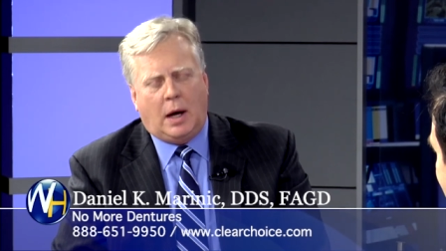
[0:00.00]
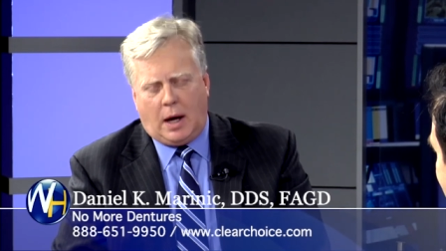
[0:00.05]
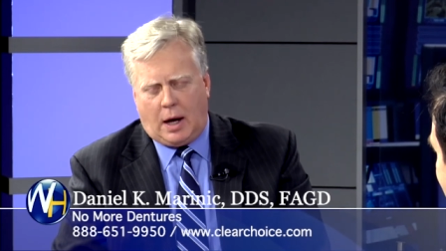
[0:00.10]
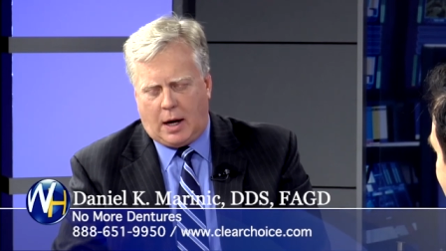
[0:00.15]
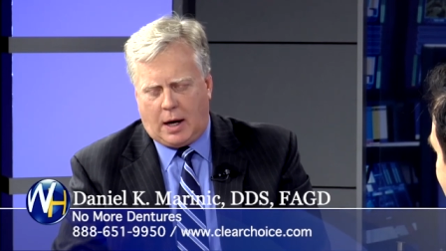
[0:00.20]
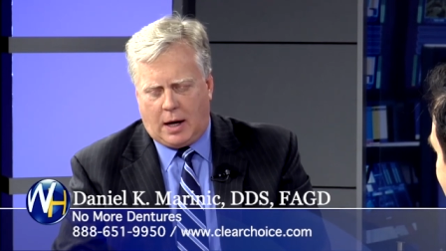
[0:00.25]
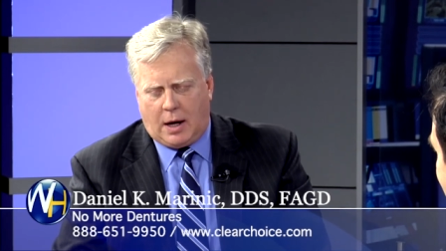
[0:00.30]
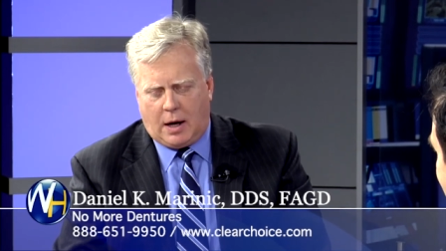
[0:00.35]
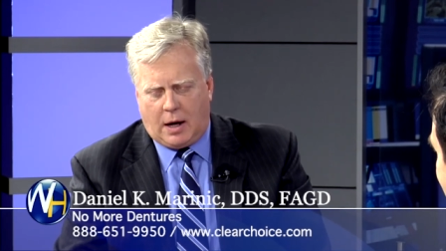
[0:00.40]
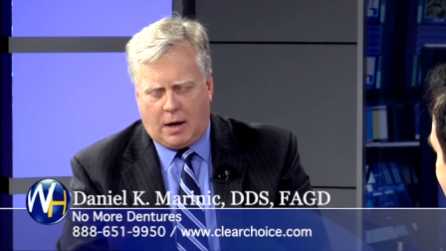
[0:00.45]

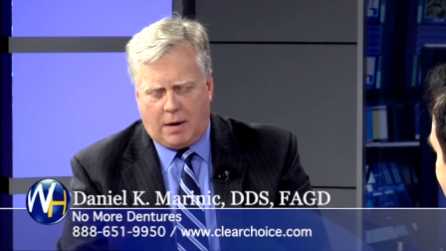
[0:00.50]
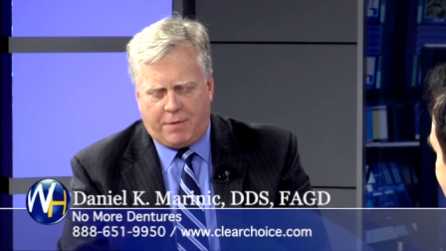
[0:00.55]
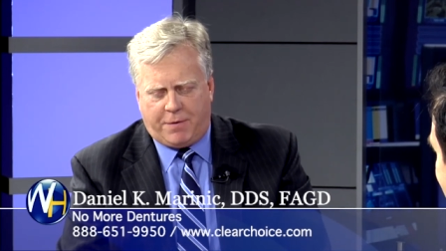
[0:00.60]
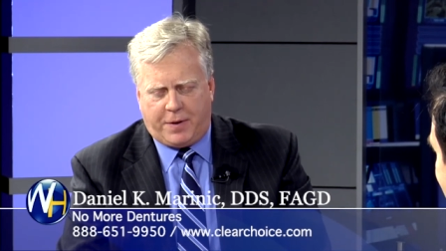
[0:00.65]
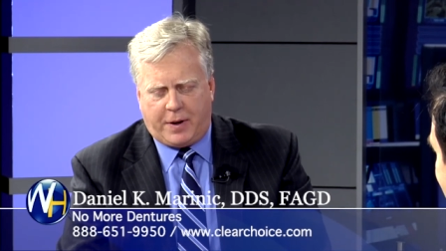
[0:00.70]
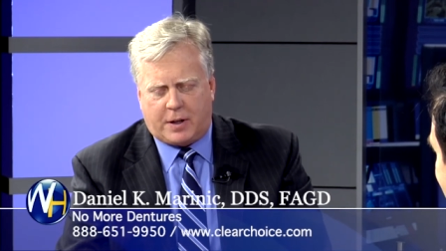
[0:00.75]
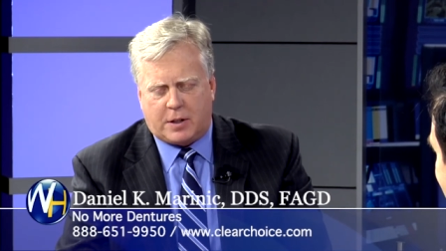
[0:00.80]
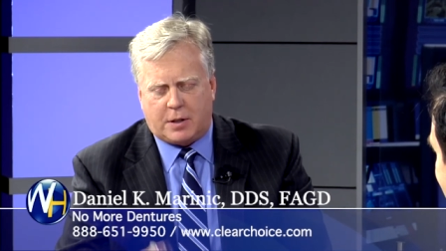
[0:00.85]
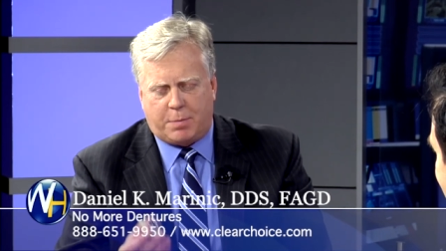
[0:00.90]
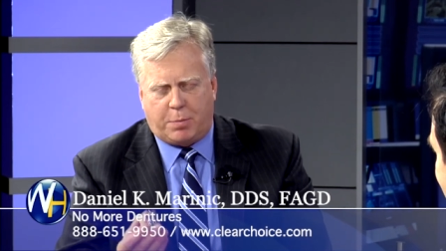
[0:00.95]
uh, a
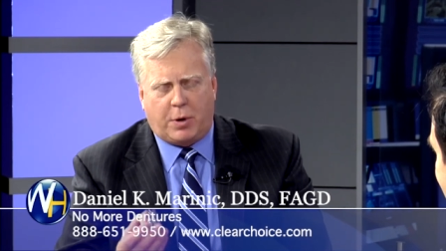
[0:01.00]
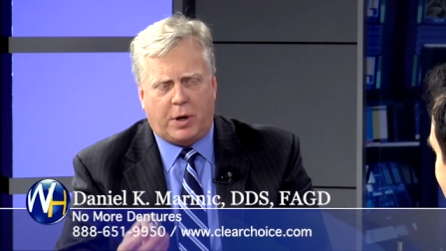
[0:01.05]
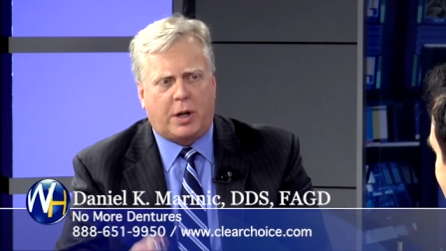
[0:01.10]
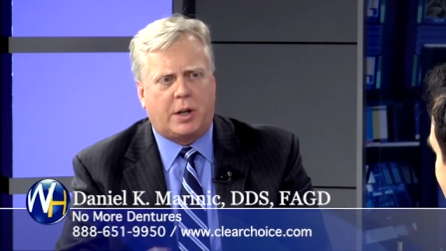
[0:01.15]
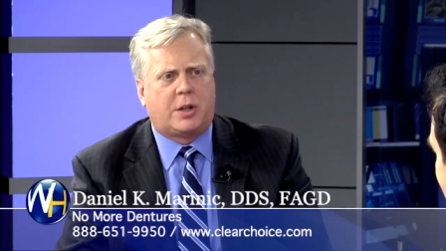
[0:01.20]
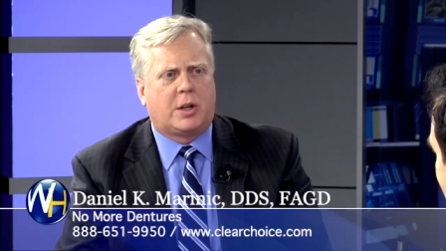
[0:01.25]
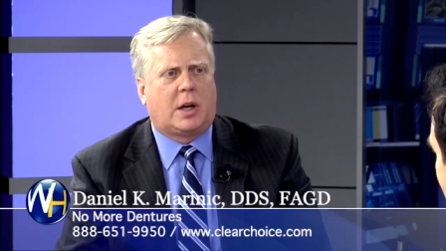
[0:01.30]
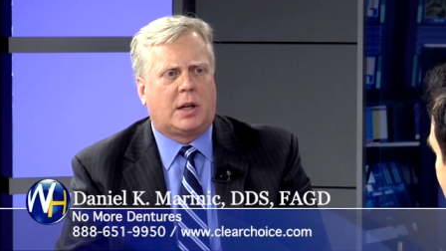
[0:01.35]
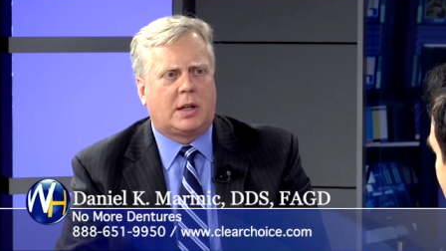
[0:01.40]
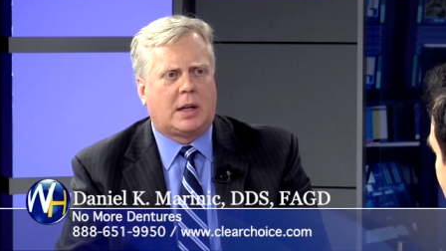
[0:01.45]
fixed
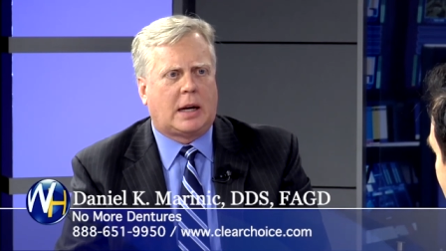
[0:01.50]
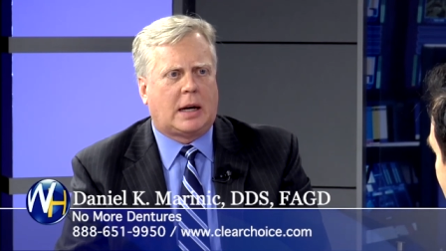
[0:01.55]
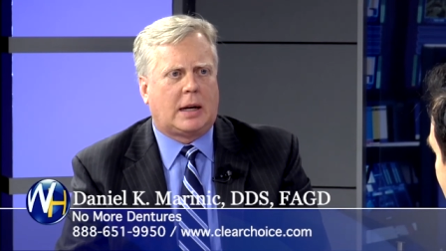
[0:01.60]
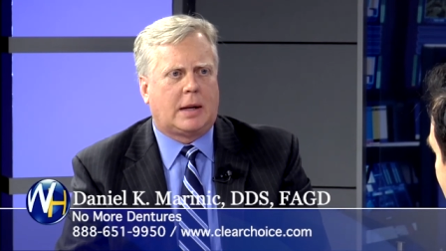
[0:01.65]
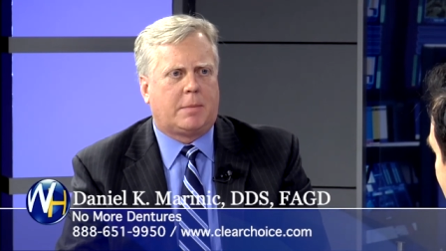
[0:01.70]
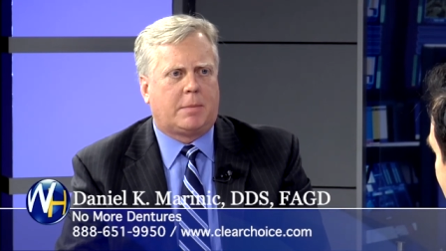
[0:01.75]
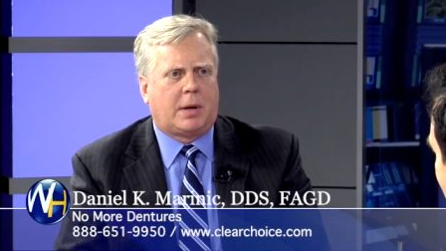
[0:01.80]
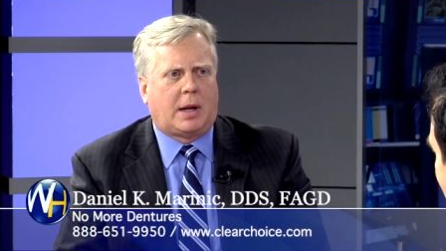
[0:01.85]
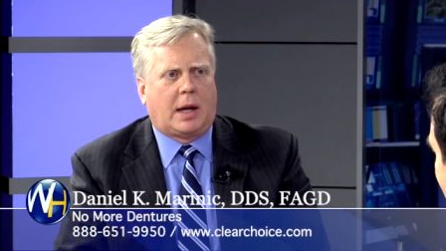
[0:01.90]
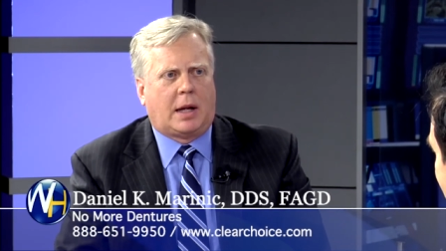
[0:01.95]
bridge on dental
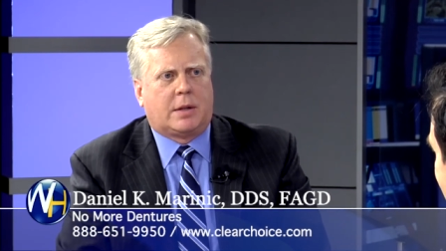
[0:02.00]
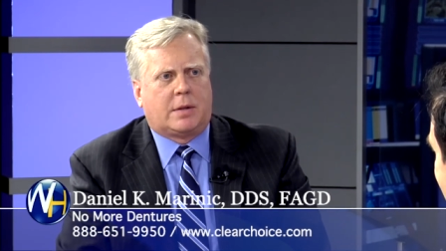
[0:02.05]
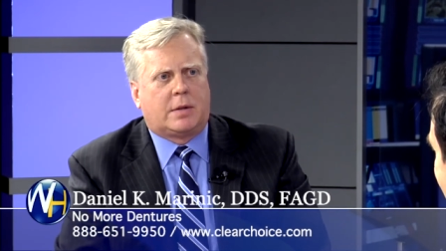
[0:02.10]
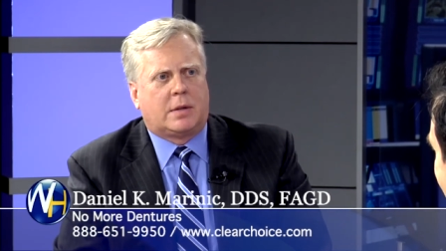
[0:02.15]
implants.